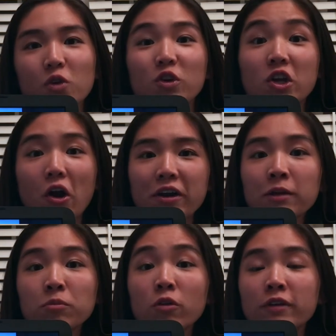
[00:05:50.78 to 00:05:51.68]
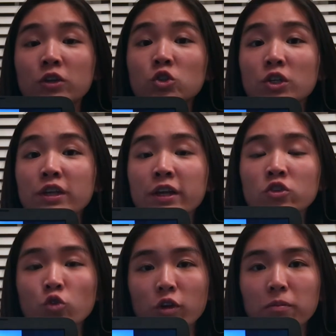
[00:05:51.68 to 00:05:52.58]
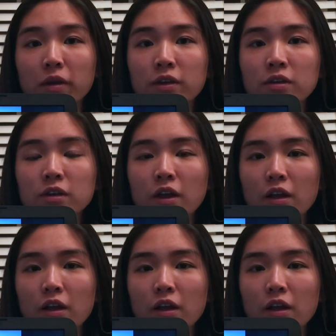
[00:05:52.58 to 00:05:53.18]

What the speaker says: Regarding prevention and treatment,